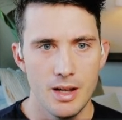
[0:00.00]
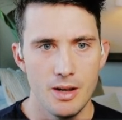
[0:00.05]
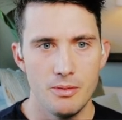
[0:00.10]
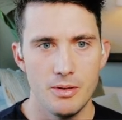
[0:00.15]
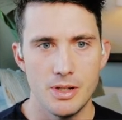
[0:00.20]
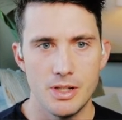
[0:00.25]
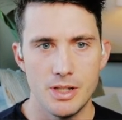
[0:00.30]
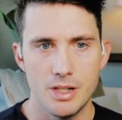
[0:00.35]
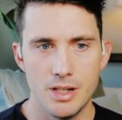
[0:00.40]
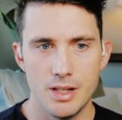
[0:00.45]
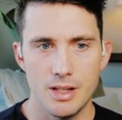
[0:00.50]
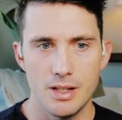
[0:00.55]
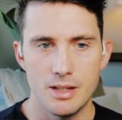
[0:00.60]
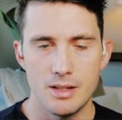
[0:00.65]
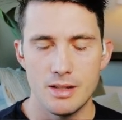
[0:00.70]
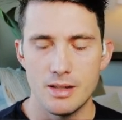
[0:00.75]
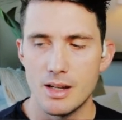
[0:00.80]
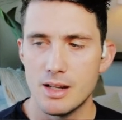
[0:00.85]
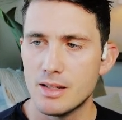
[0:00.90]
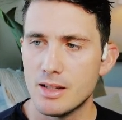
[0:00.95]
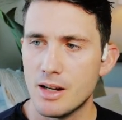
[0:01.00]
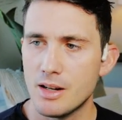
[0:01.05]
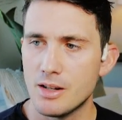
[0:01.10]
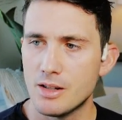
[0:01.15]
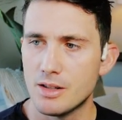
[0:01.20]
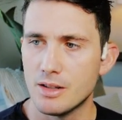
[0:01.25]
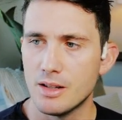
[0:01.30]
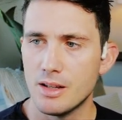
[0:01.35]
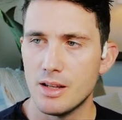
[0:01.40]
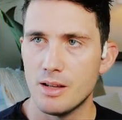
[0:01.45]
which is
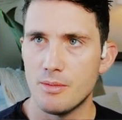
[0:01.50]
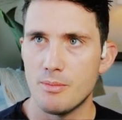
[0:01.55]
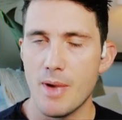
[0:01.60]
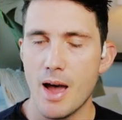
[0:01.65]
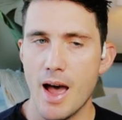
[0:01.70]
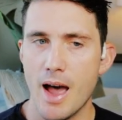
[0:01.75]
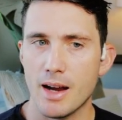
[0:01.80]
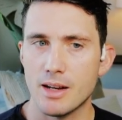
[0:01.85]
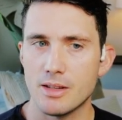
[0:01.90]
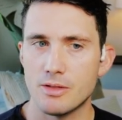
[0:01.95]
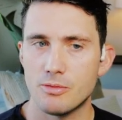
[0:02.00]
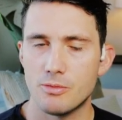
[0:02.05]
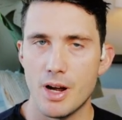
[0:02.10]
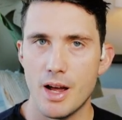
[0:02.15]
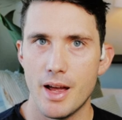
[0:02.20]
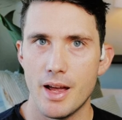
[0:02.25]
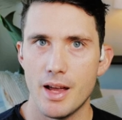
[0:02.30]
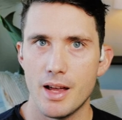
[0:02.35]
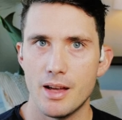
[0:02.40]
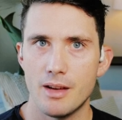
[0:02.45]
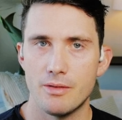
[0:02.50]
essentially Mac's way